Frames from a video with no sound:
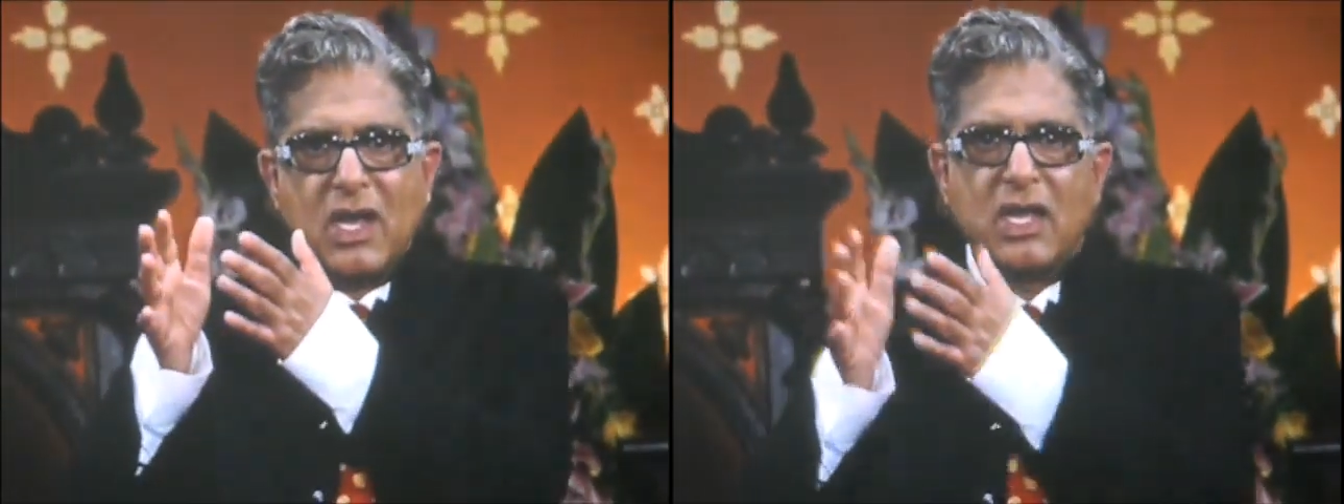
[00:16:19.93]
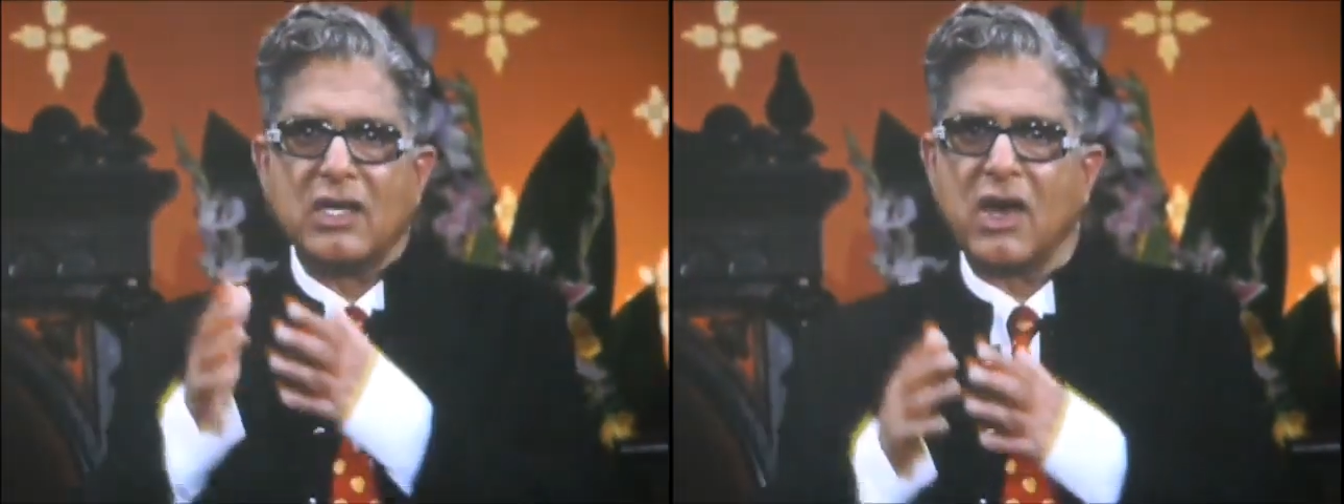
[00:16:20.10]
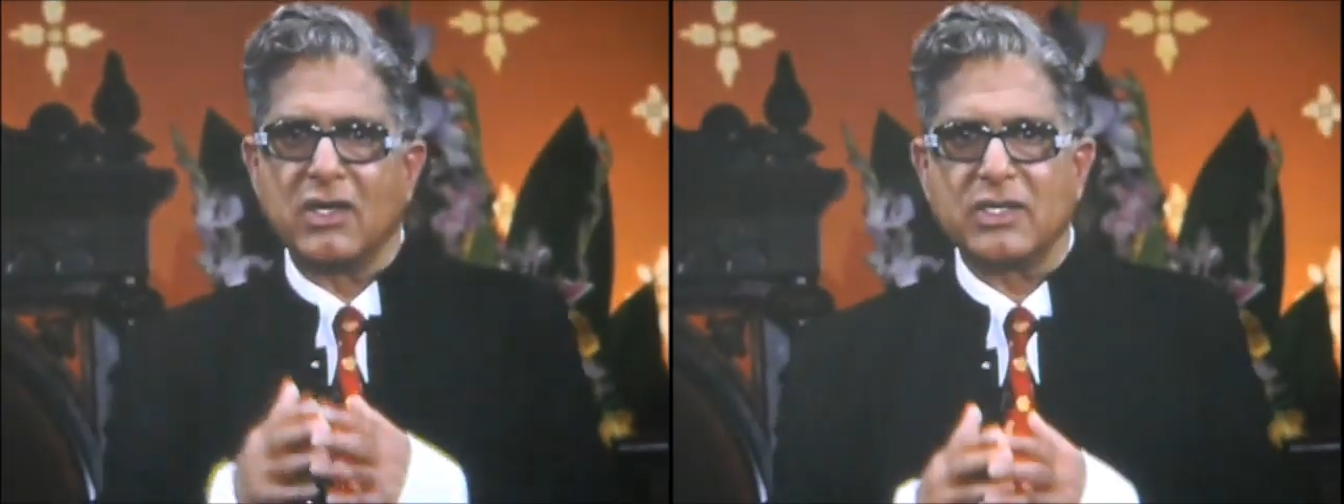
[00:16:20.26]

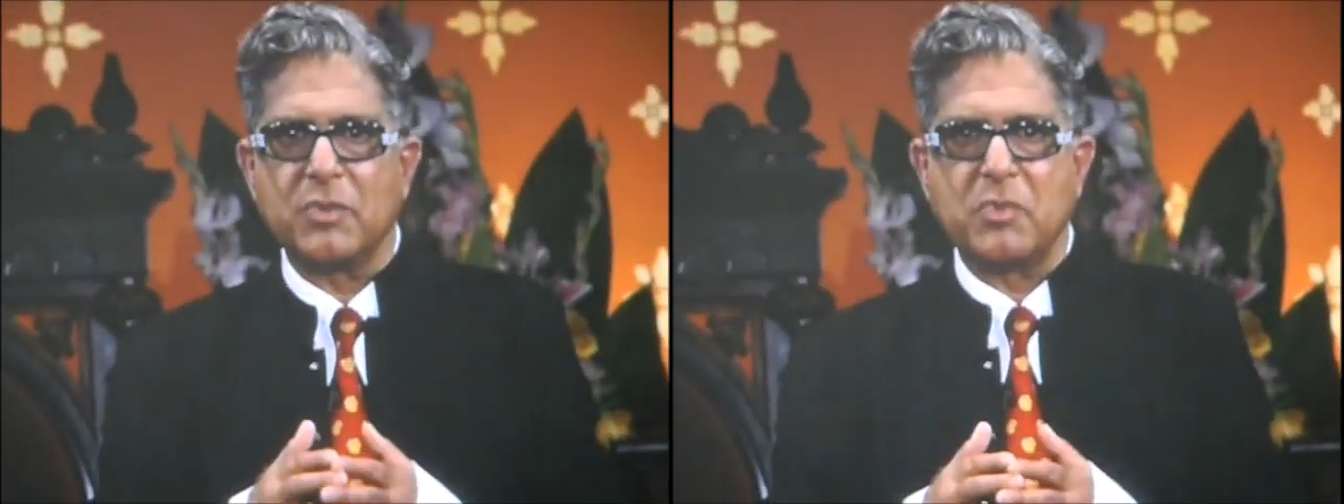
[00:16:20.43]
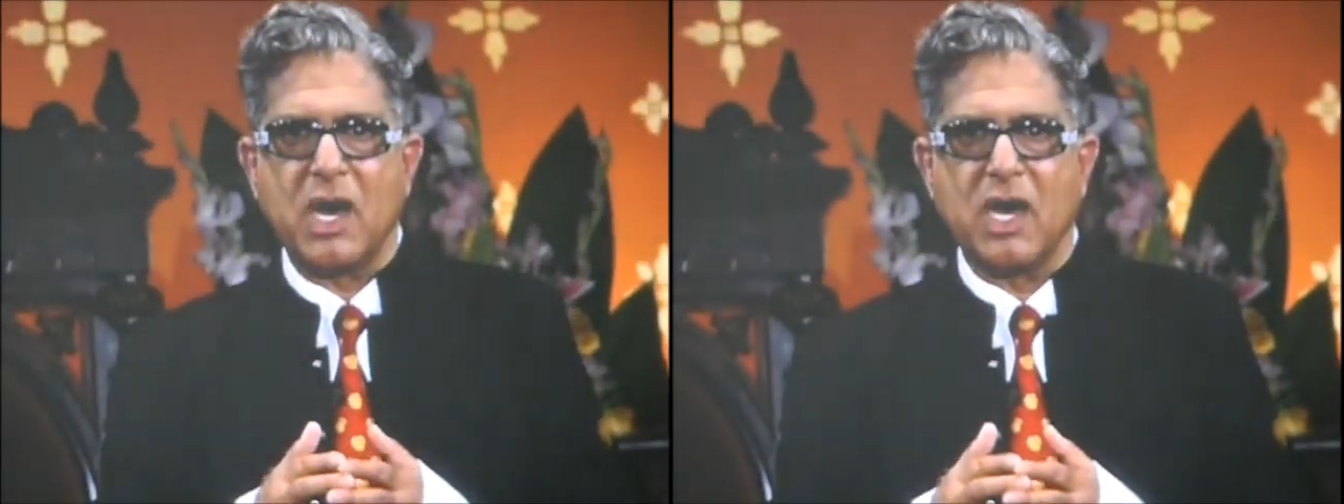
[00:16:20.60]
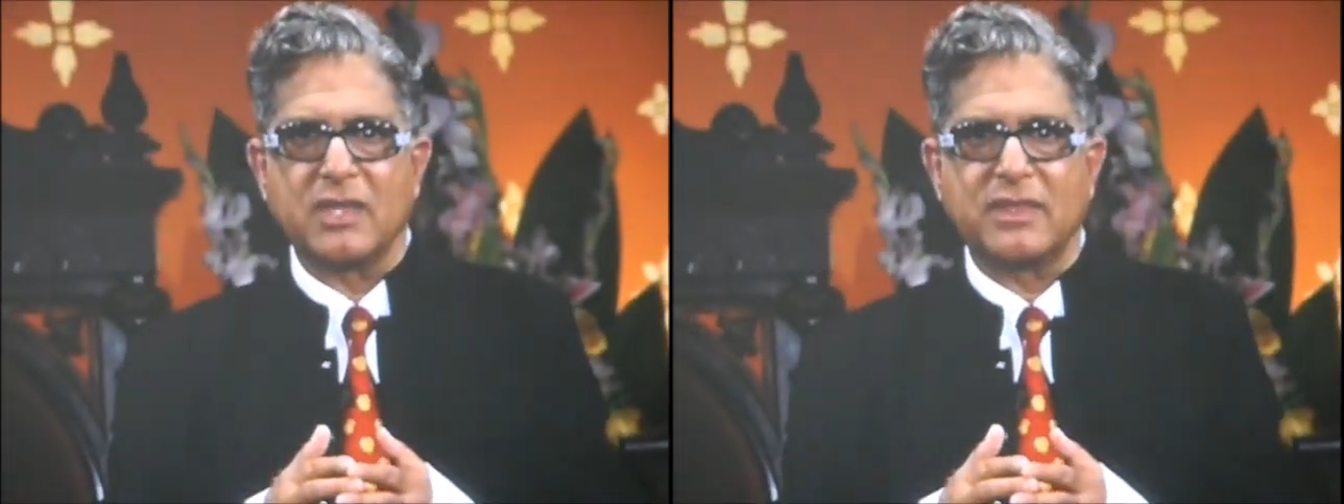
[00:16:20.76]
along the
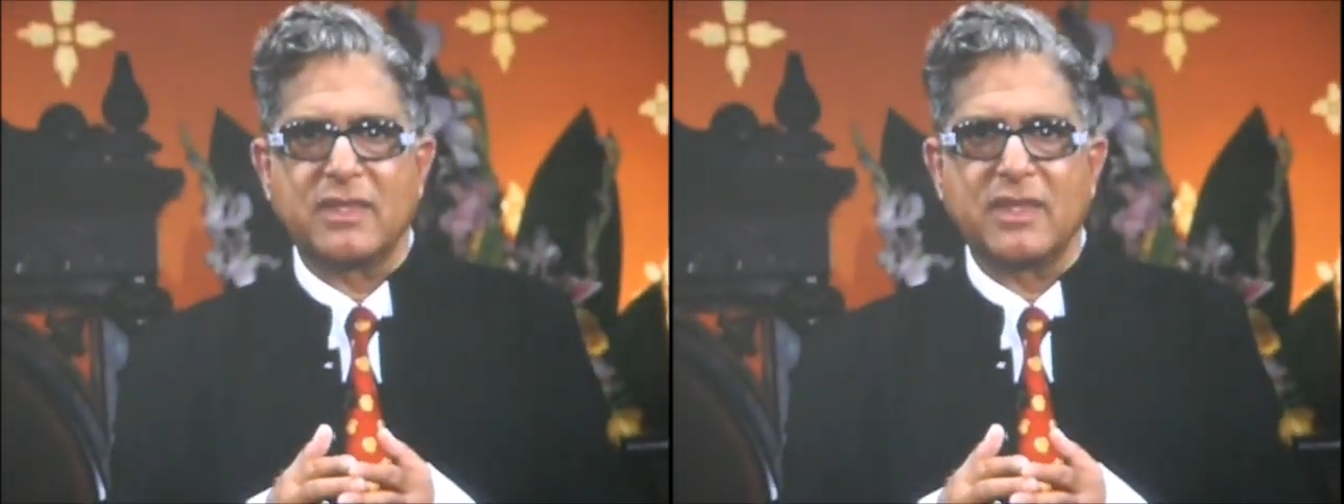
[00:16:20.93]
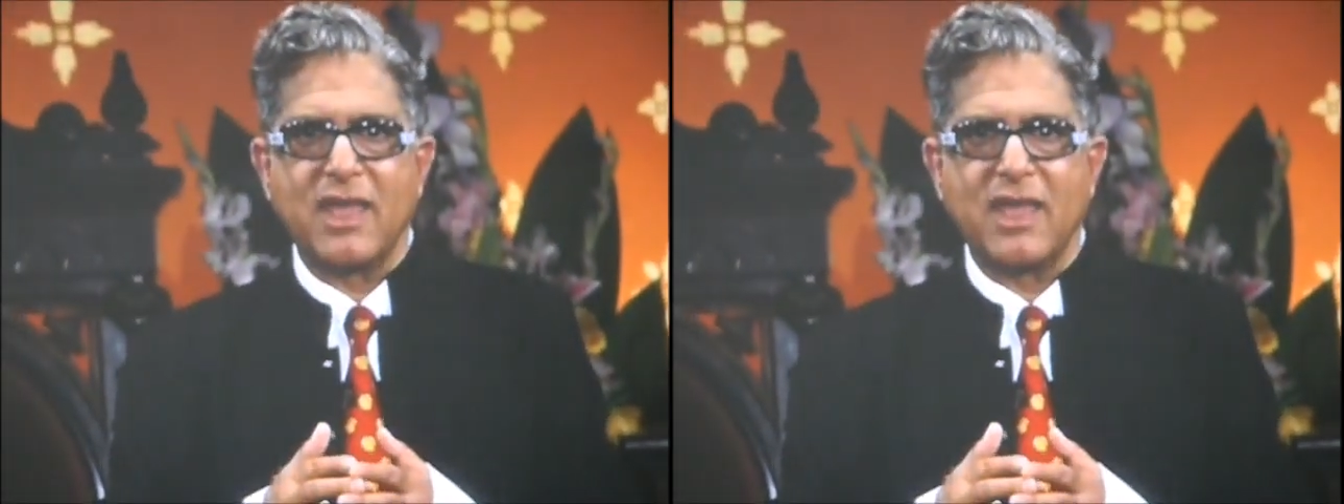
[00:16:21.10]
path.